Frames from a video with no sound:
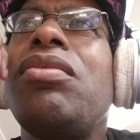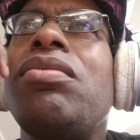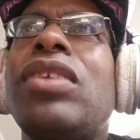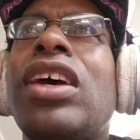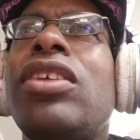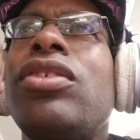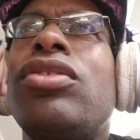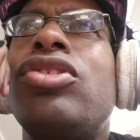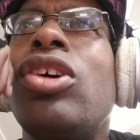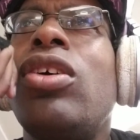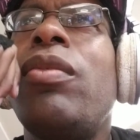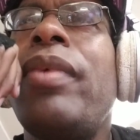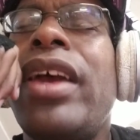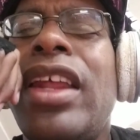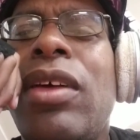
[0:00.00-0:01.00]
That was
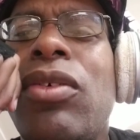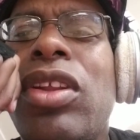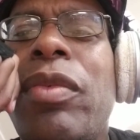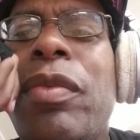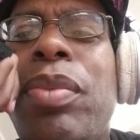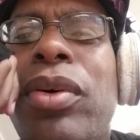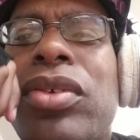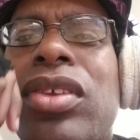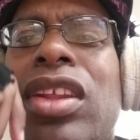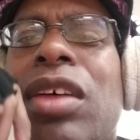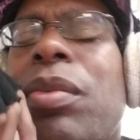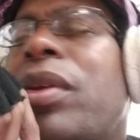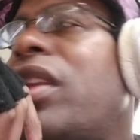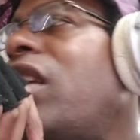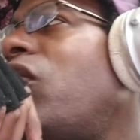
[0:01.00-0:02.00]
dope, and I'm gonna be posting
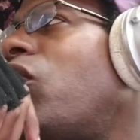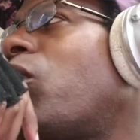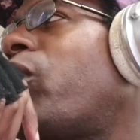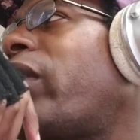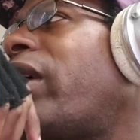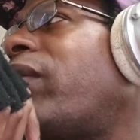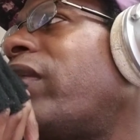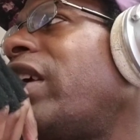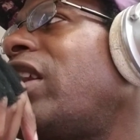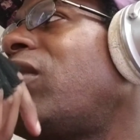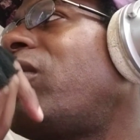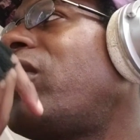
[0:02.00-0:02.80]
up on Instagram later on